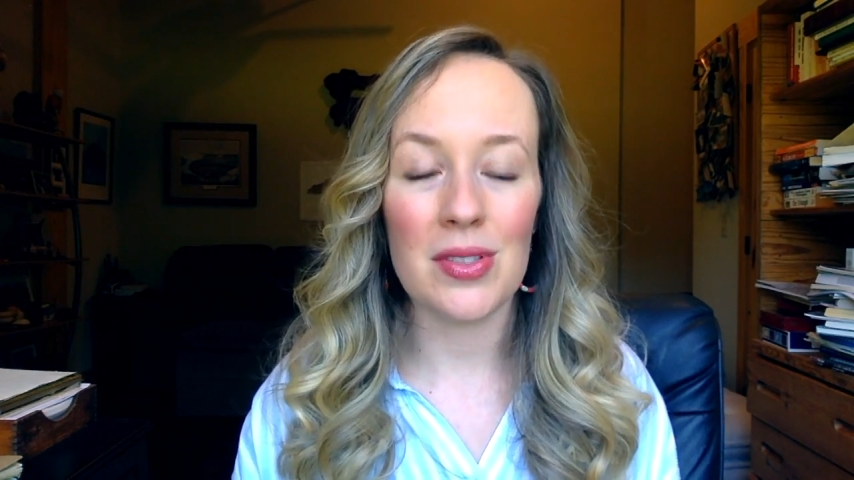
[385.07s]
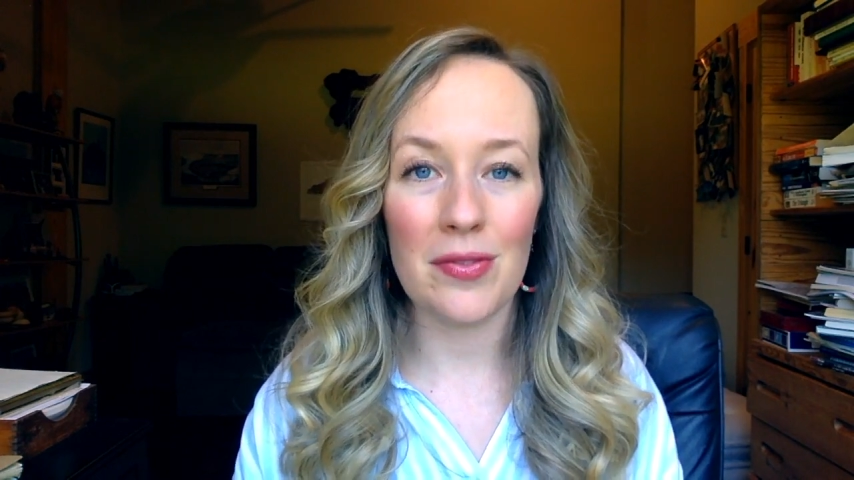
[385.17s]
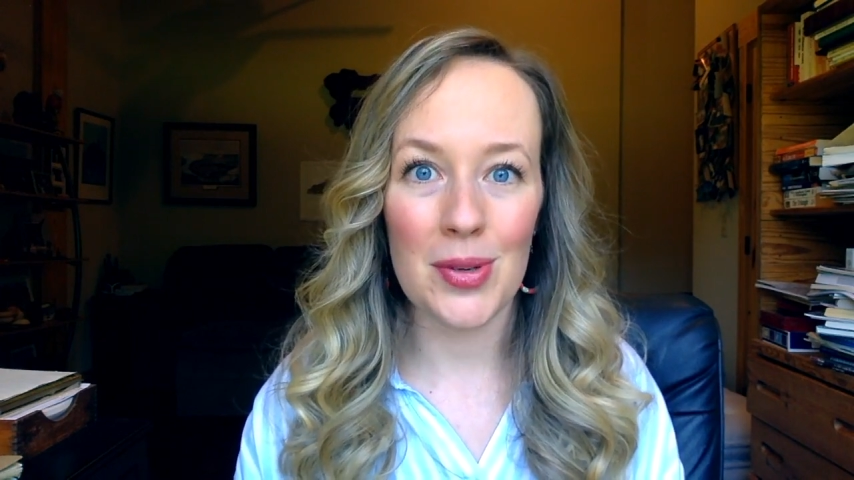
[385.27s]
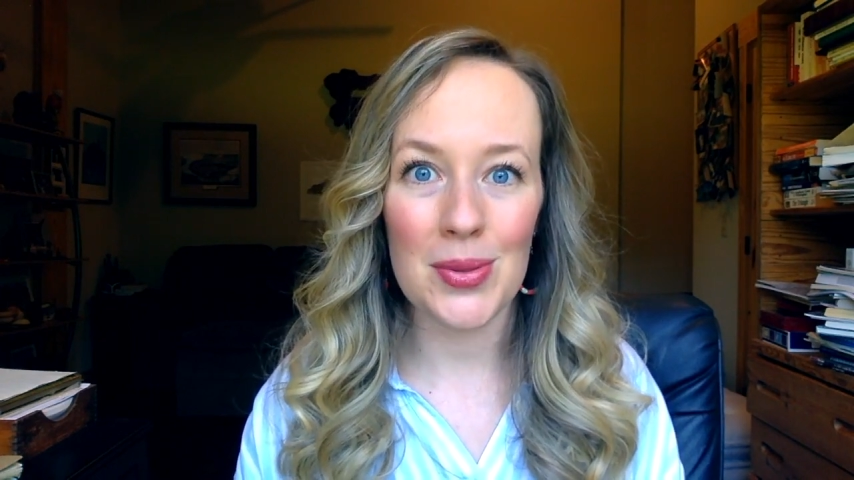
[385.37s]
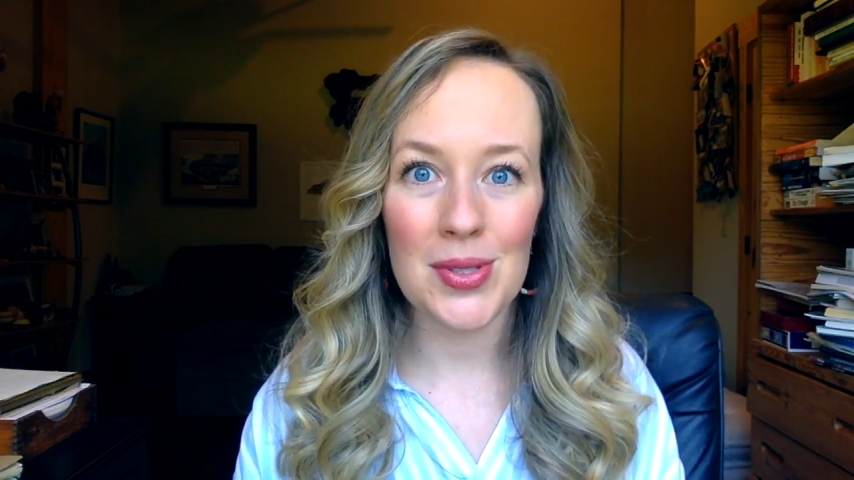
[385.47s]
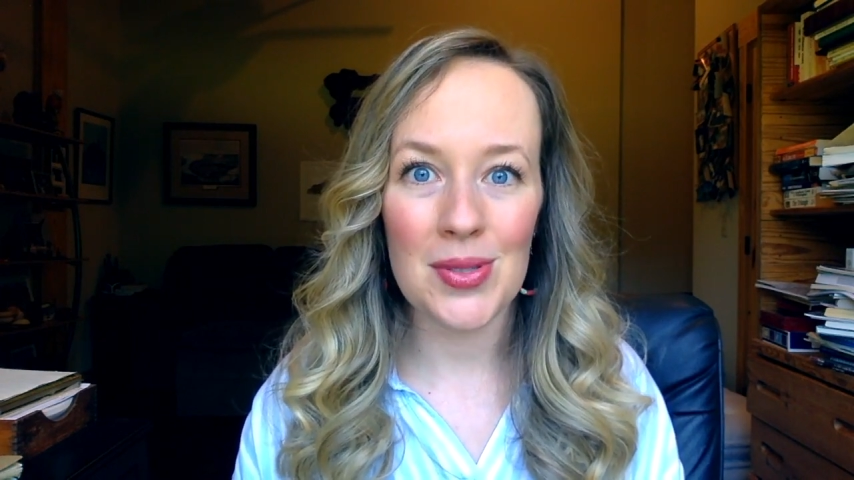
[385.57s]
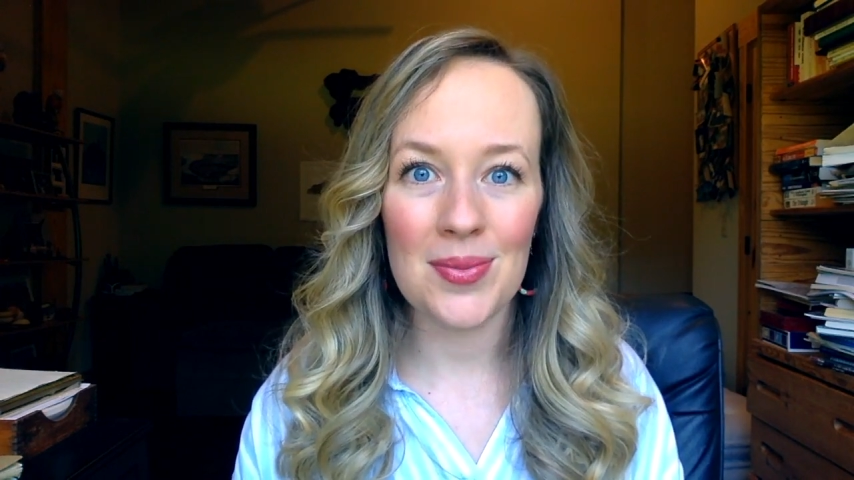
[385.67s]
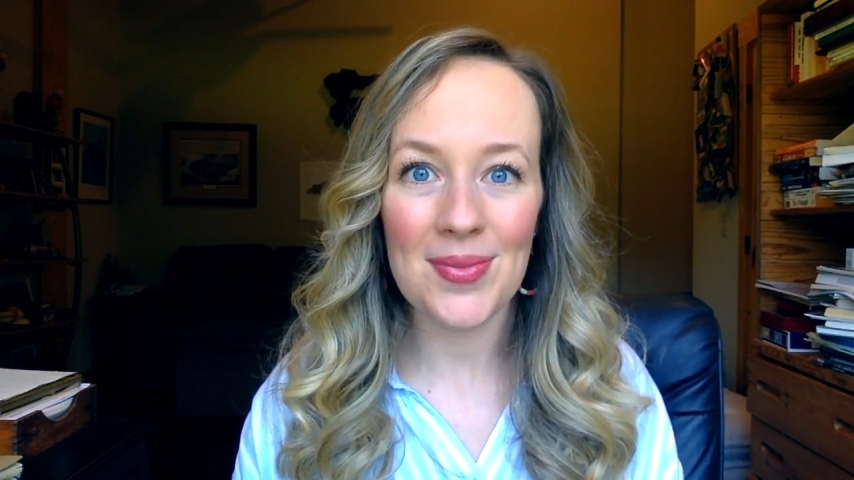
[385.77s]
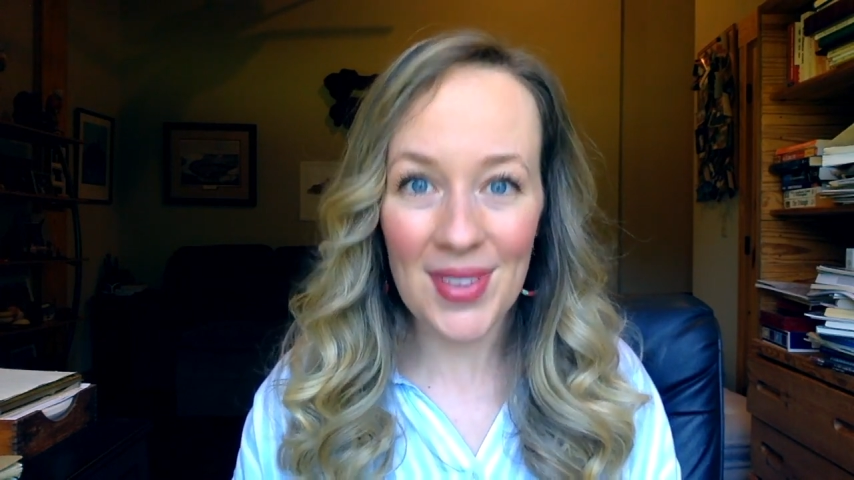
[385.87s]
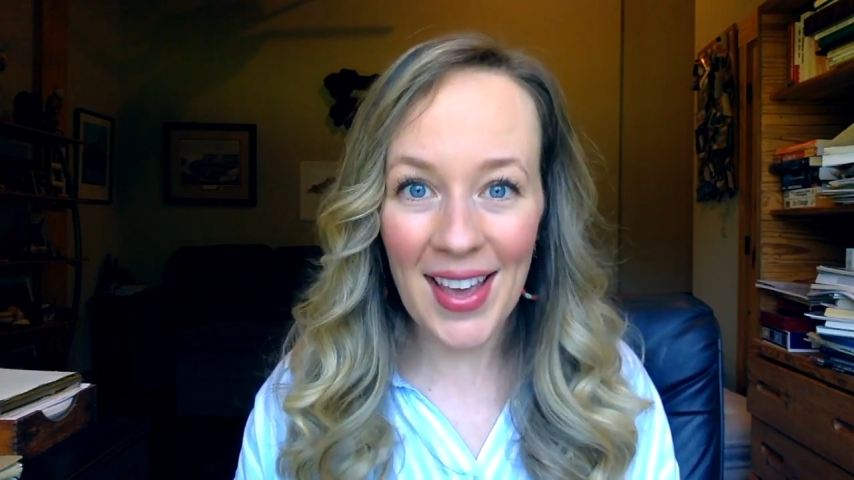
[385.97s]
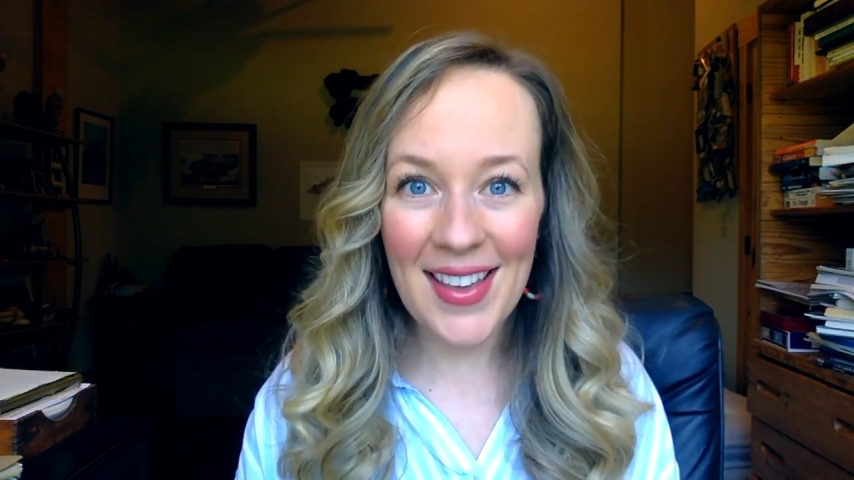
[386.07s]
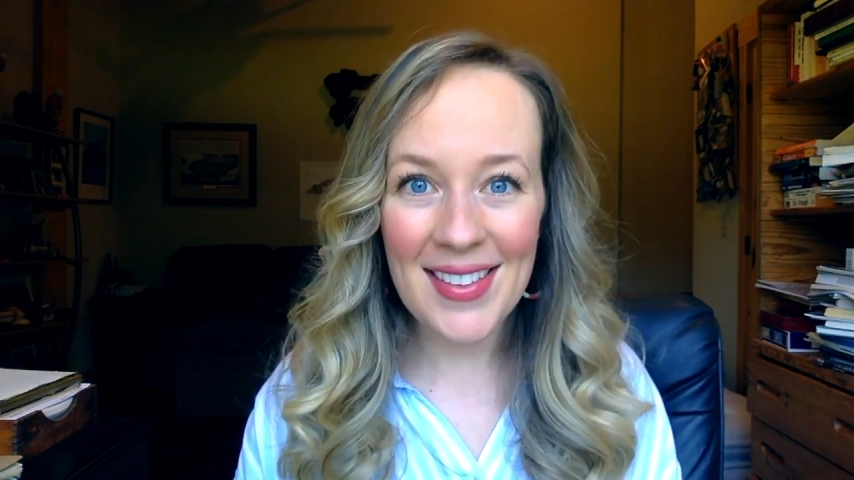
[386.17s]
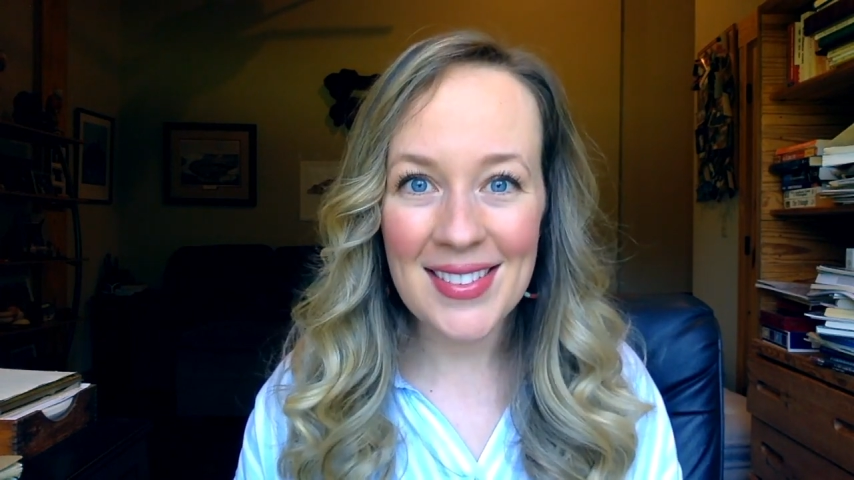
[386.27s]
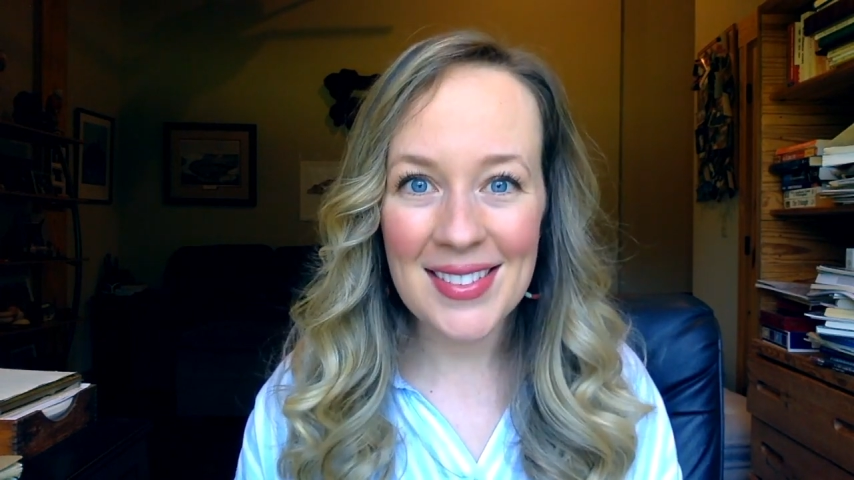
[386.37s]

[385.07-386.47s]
and fruits, okay?